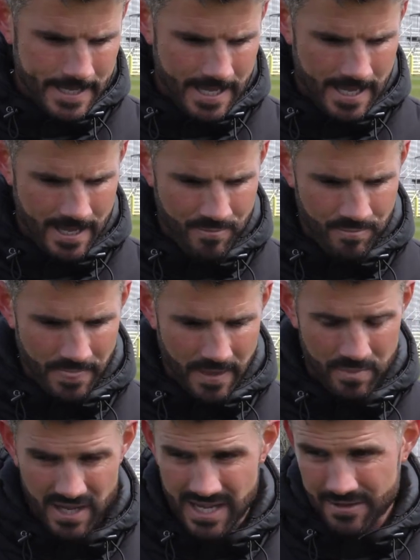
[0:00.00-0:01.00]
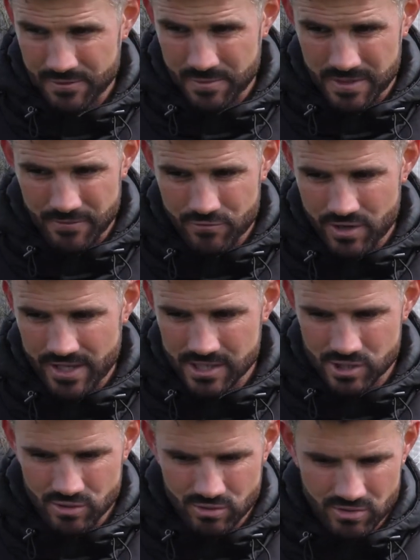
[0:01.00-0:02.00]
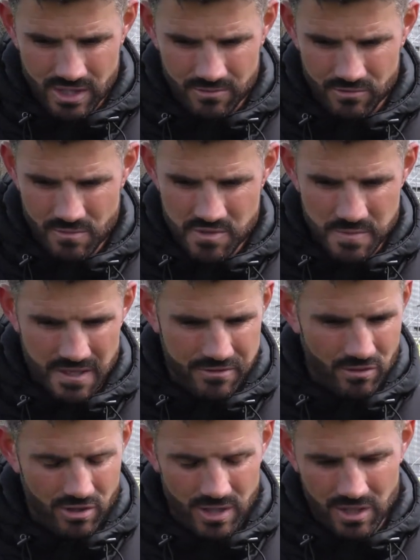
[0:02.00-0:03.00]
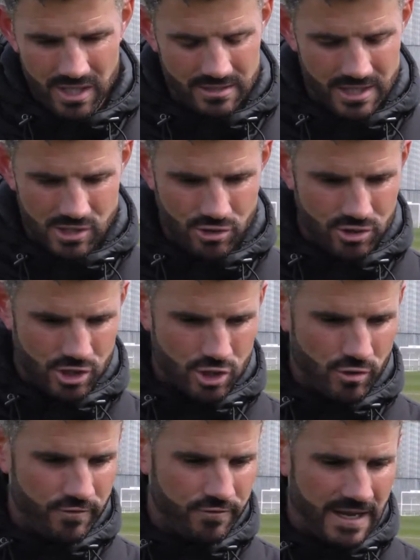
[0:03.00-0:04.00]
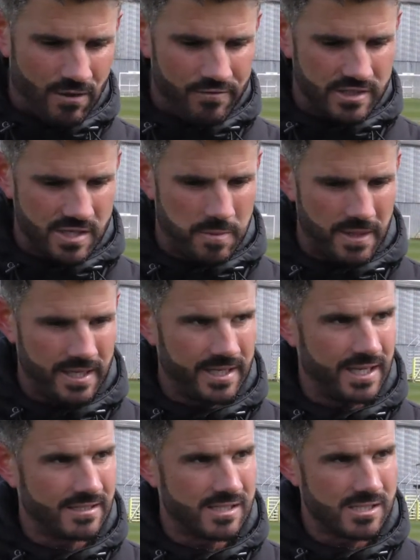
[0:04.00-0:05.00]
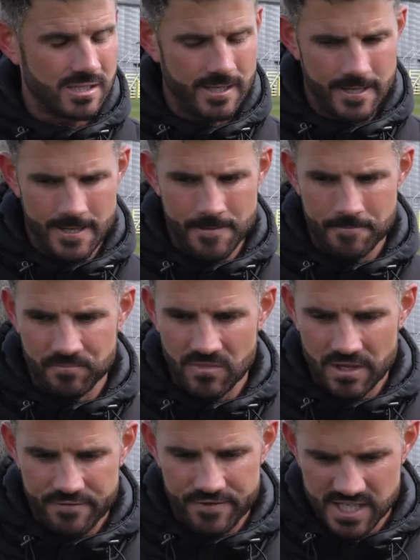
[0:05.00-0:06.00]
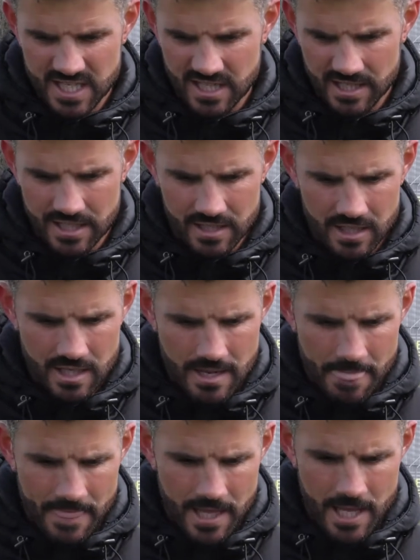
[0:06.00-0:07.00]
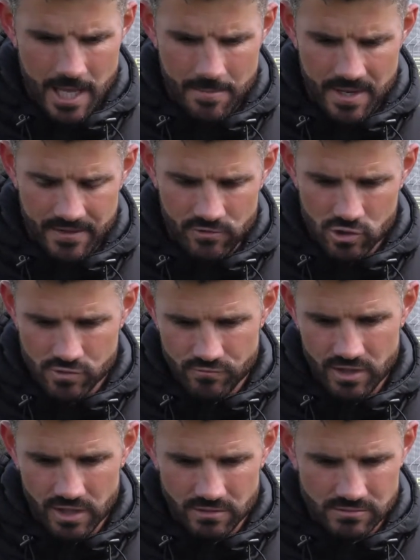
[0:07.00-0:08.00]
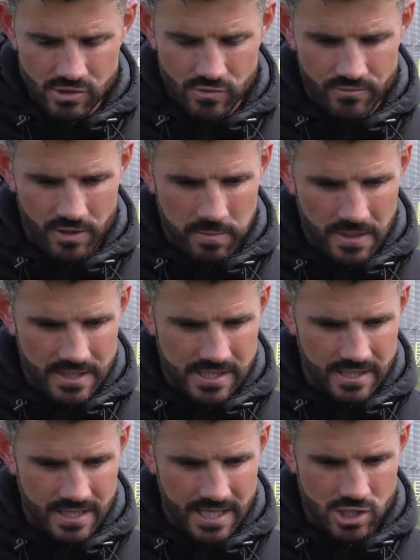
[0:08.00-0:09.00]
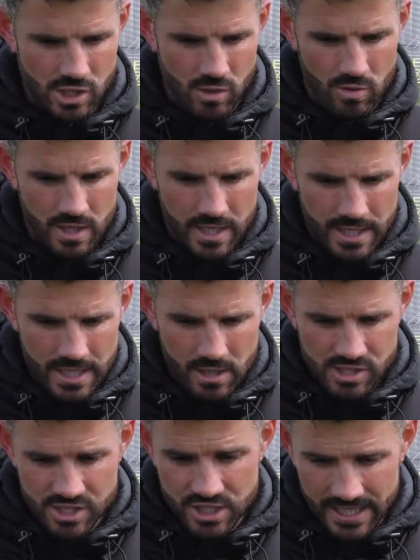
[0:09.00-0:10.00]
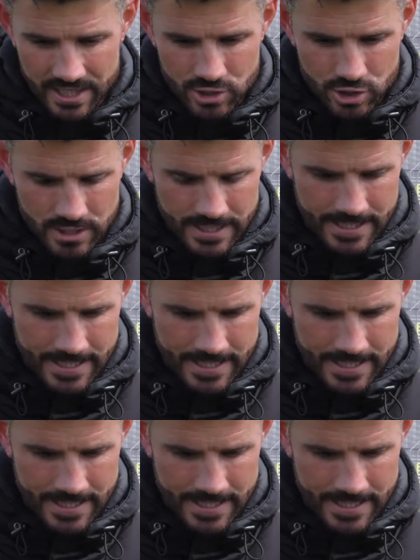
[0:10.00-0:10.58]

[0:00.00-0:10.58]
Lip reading: But I have to give credit to Grimsby. I thought they're such a tough outfit to play against physically. And I've got some real players in there, so it was a challenge.